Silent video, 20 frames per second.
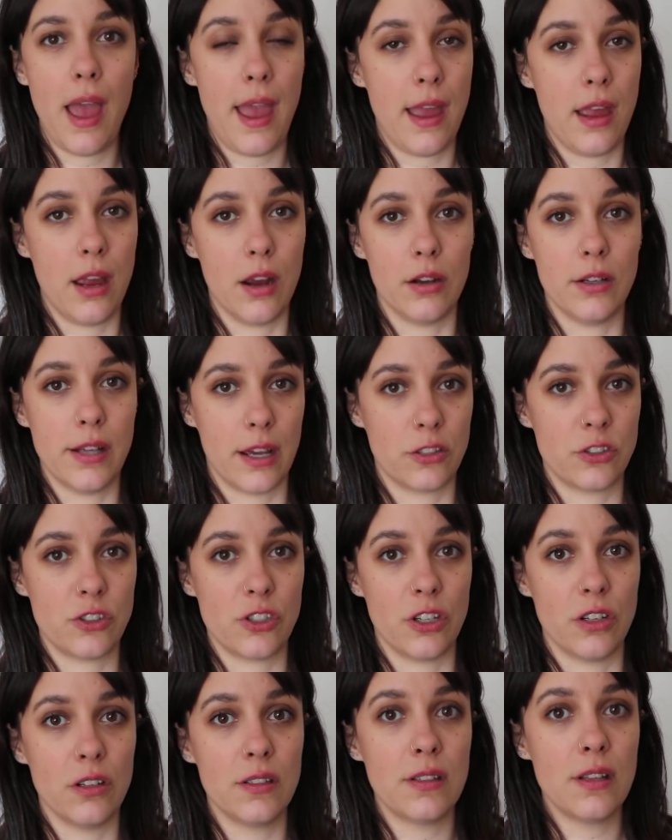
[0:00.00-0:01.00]
hair
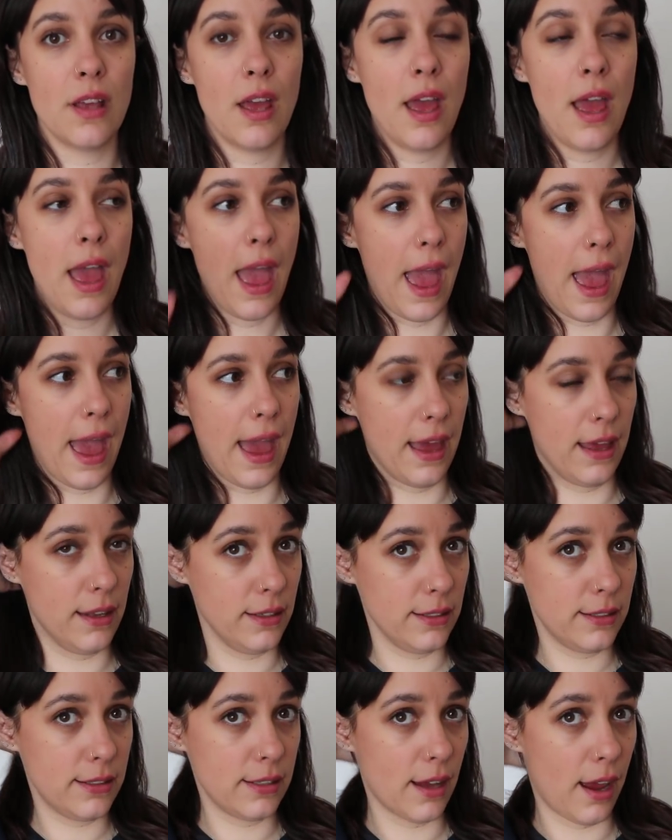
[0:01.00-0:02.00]
textures,
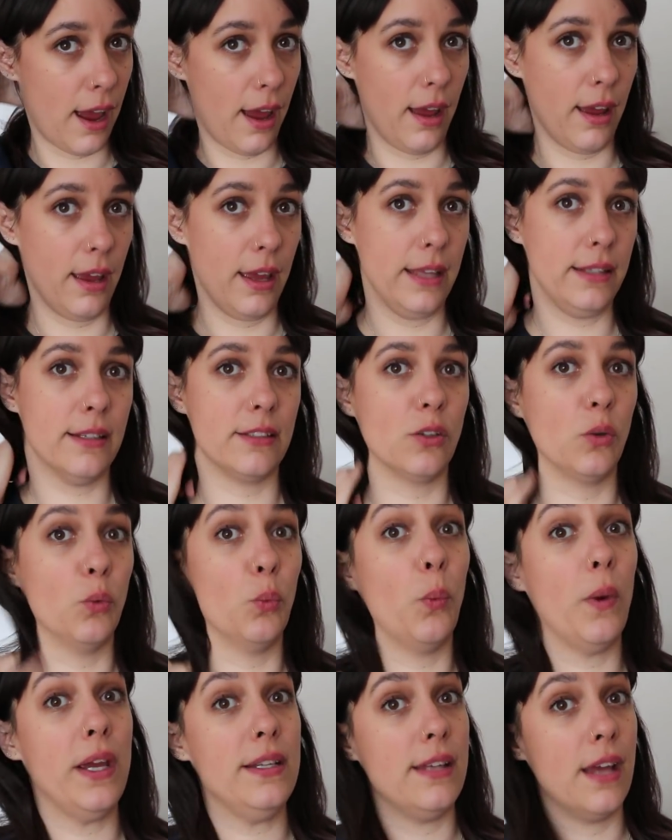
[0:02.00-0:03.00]
and it
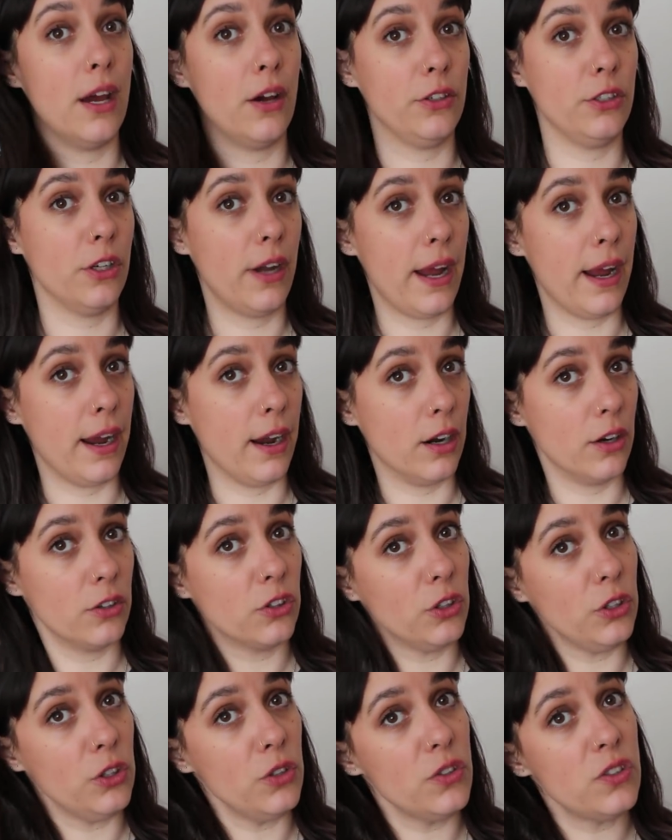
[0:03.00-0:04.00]
doesn't weigh down your hair.
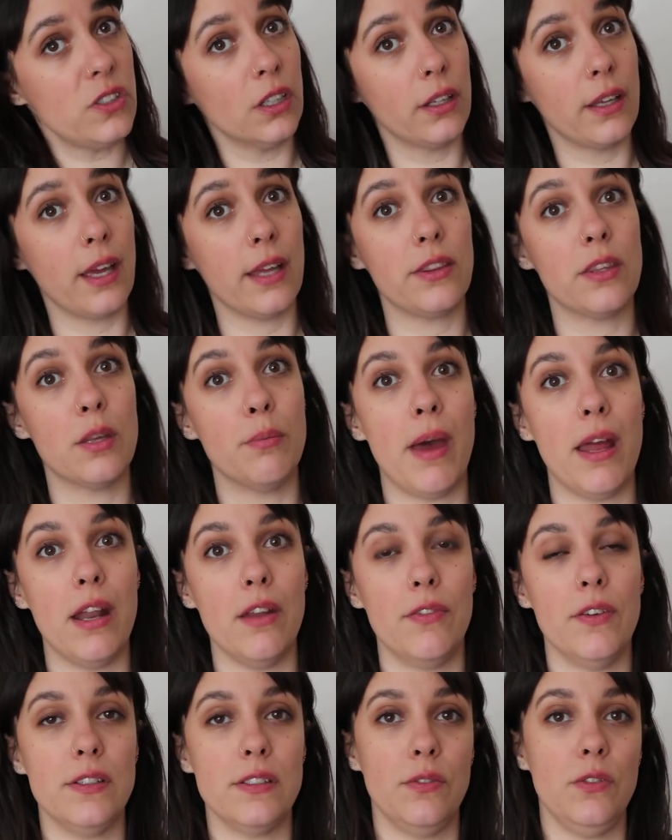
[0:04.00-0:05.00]
So you still get the
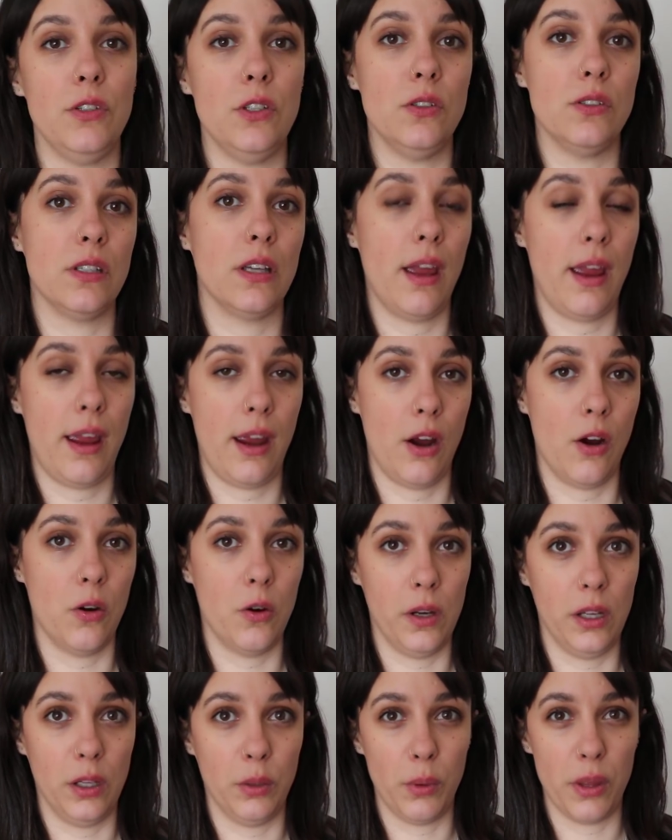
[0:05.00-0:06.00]
benefits of using a hair
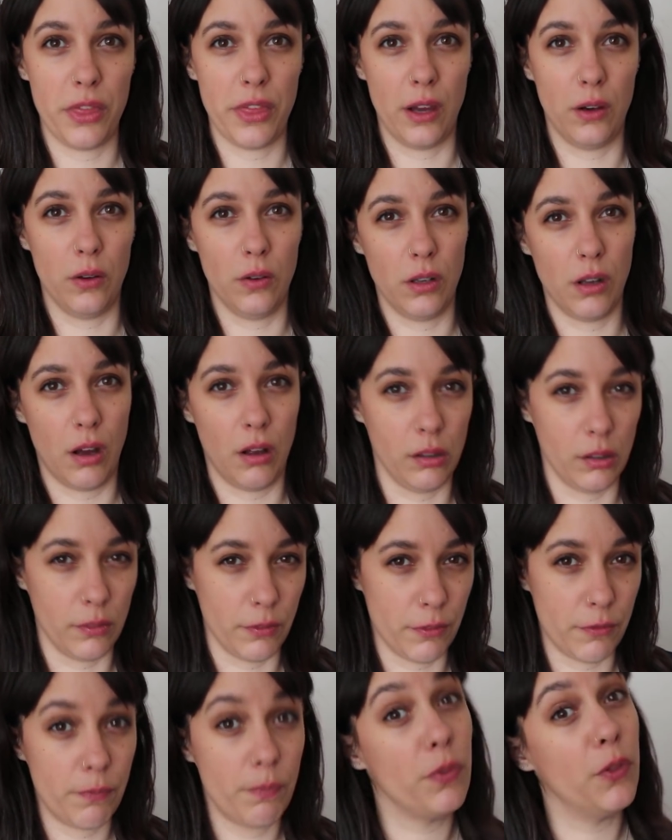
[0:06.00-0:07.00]
oil without all
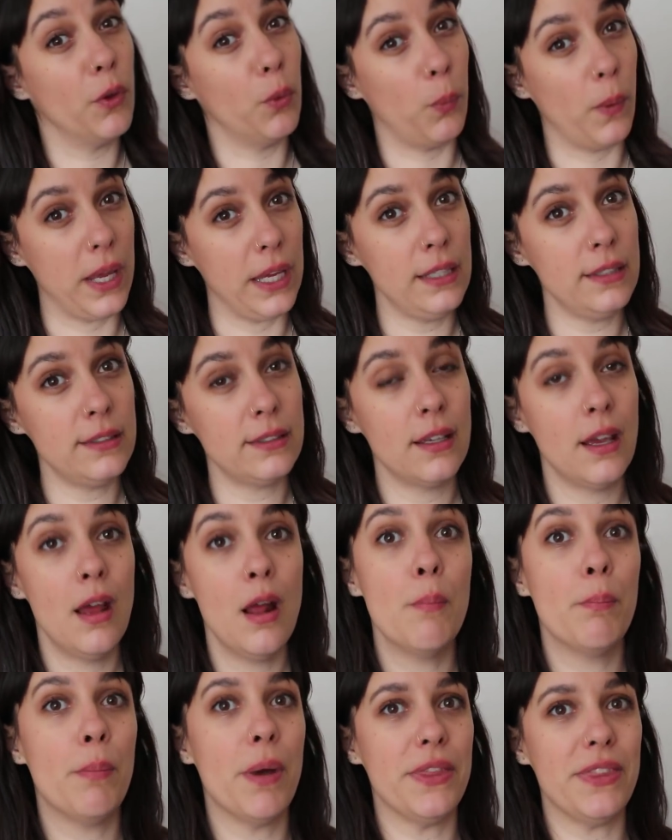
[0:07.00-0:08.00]
of the weight,
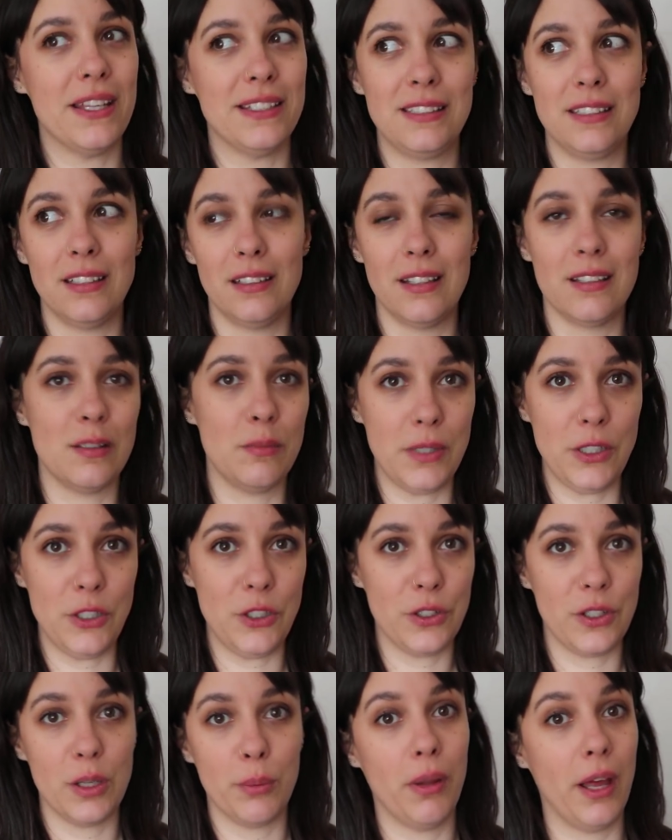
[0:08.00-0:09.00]
but that still doesn't mean
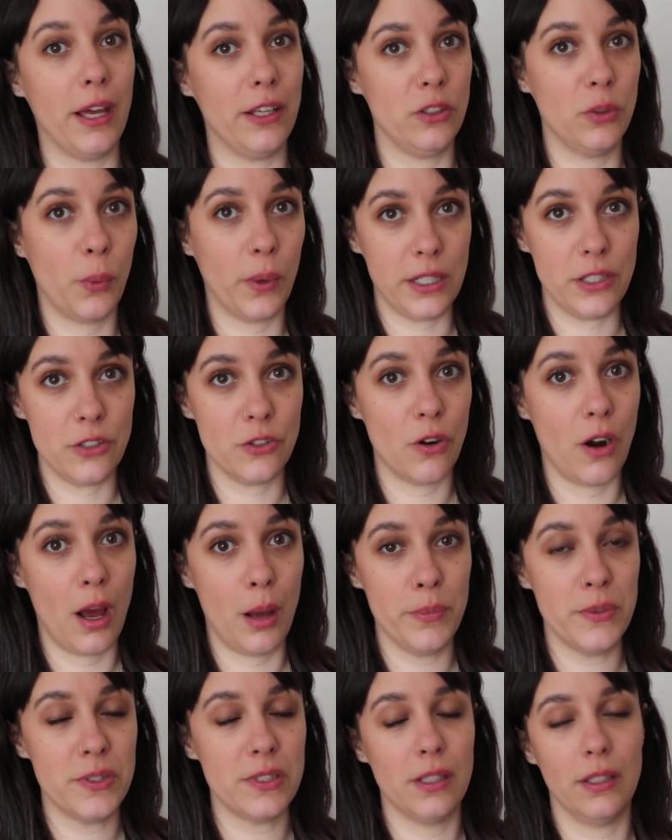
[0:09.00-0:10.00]
you can apply 20
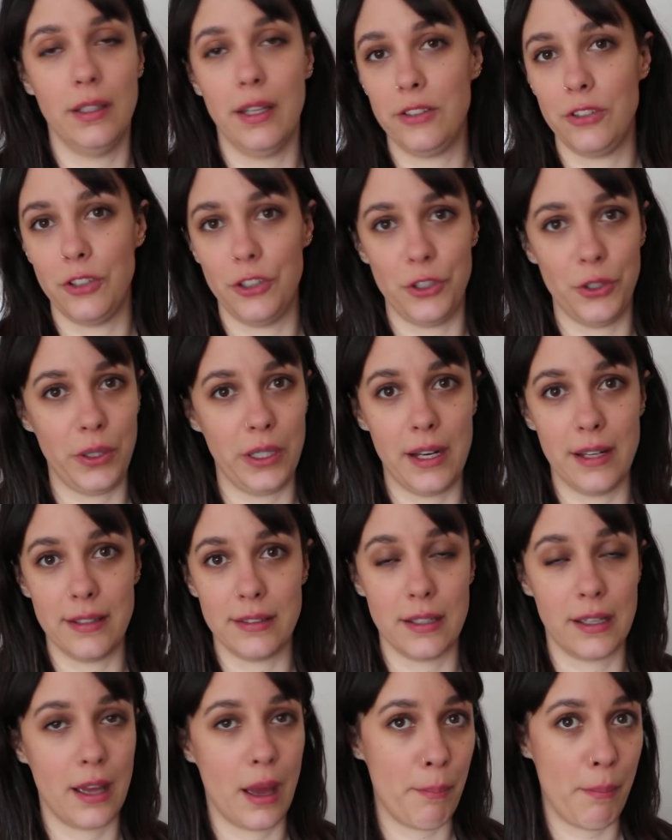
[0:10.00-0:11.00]
drops unless you're doing it
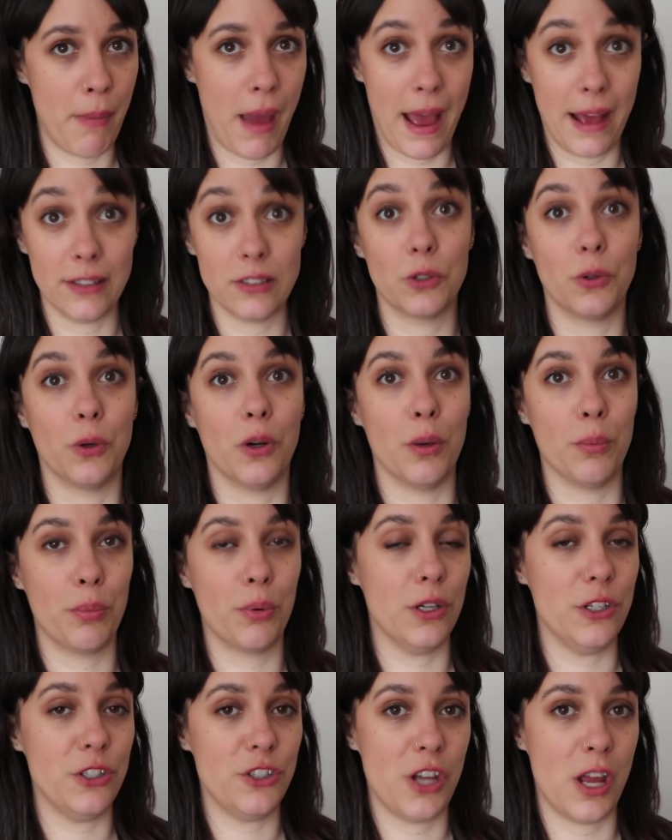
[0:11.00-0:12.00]
as like a mask or a
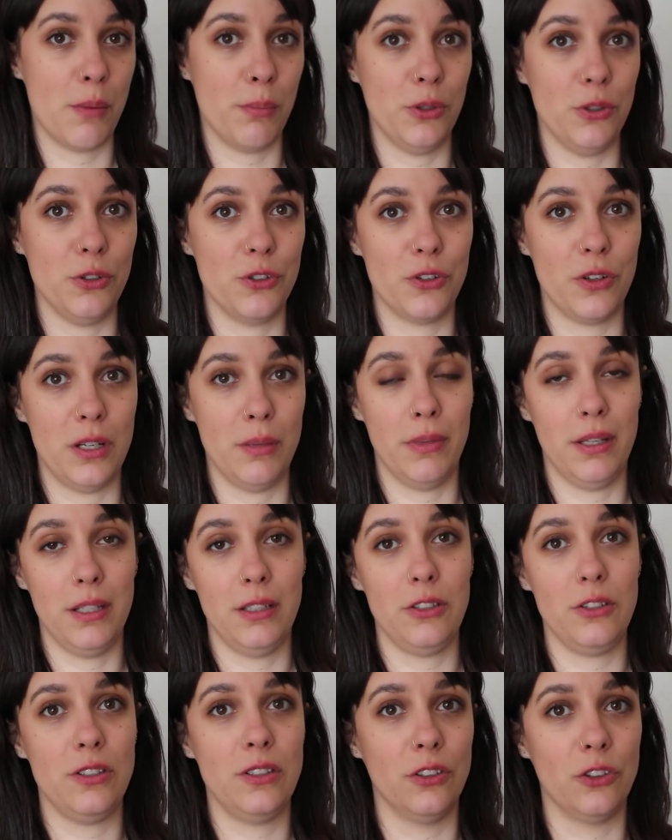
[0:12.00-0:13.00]
pre-shampoo
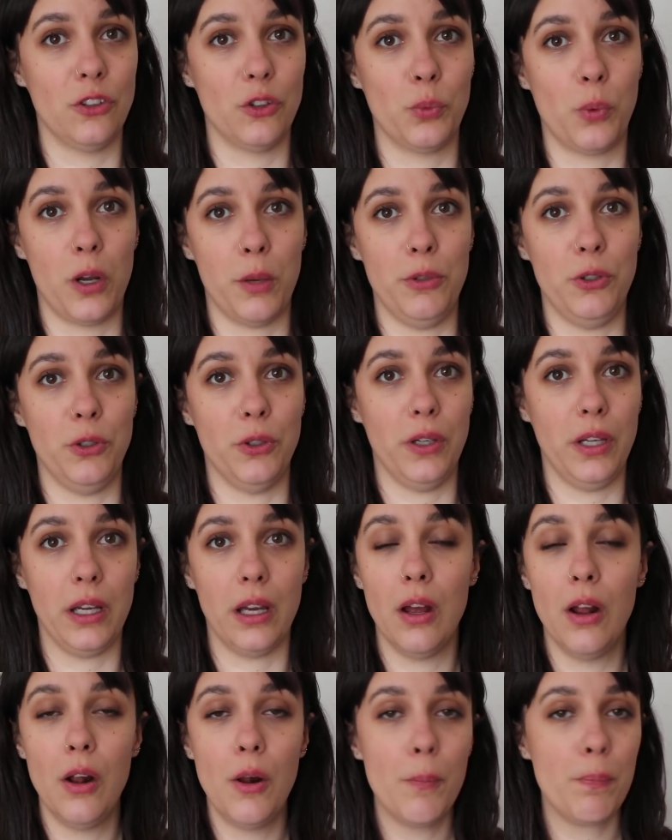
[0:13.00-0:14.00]
treatment. You still just want to be
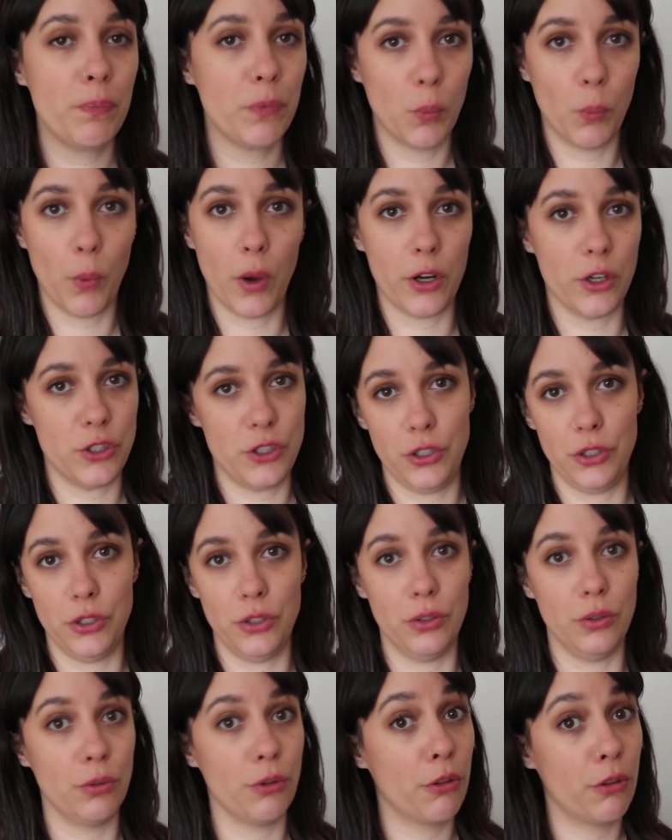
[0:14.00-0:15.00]
doing one or
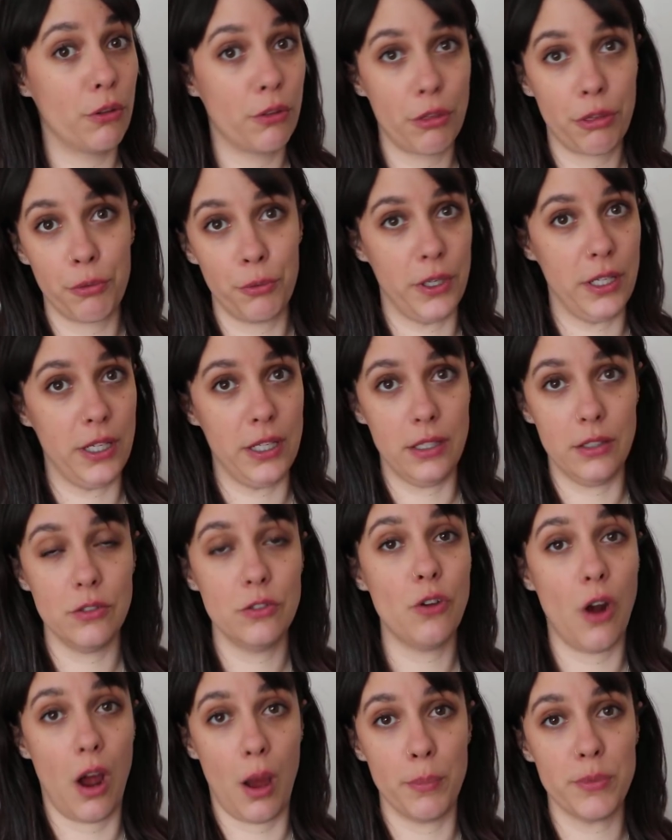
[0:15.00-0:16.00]
two, three
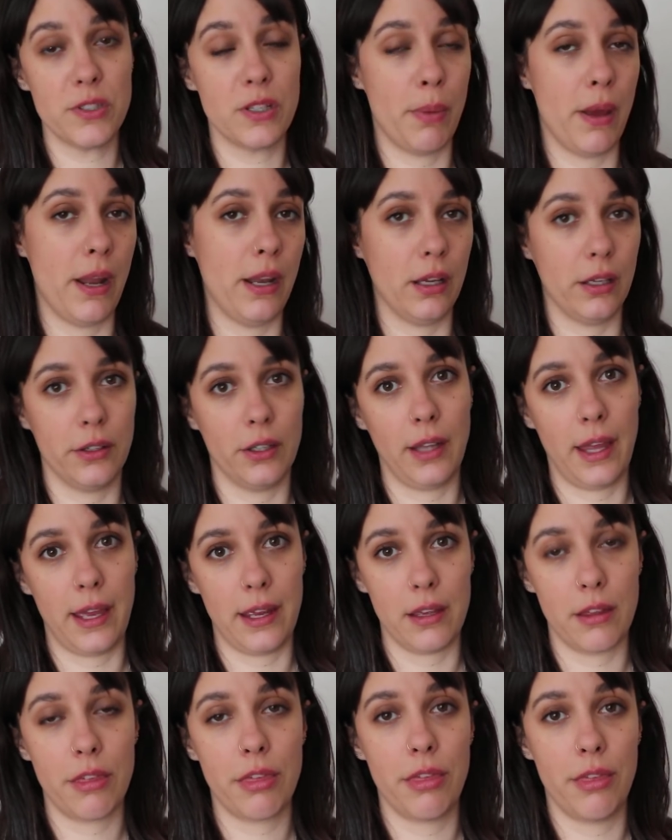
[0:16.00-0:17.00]
drops depending on the
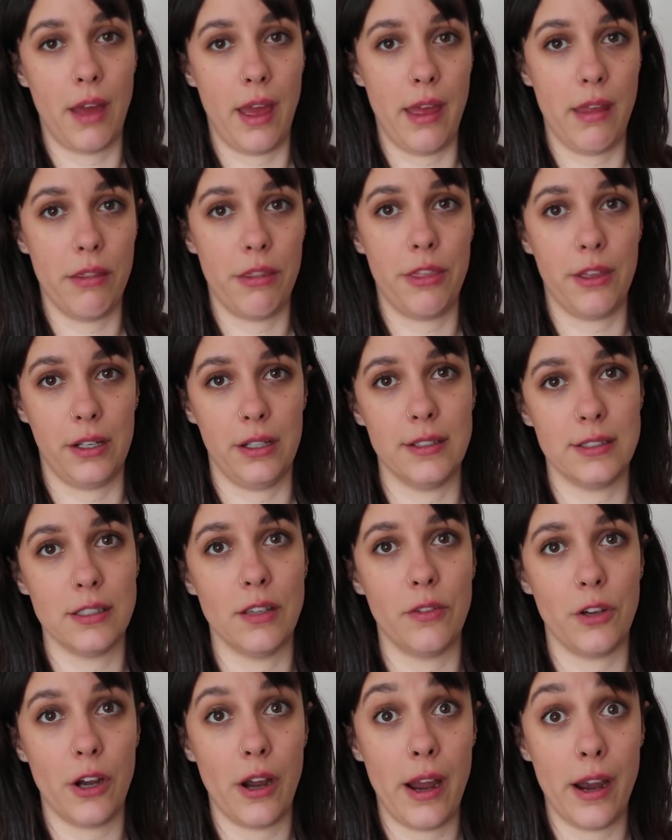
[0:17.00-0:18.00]
length and thickness
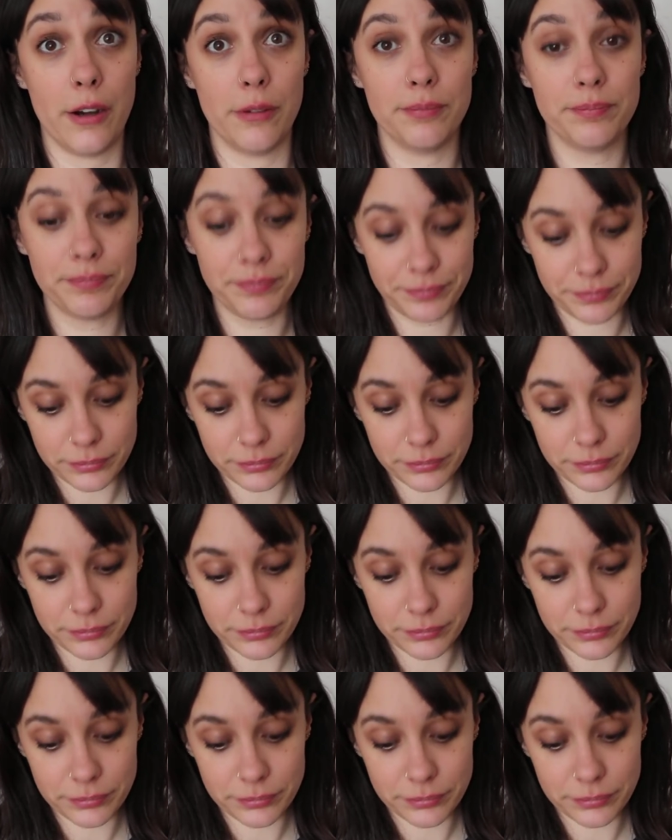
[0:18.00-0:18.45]
of your hair.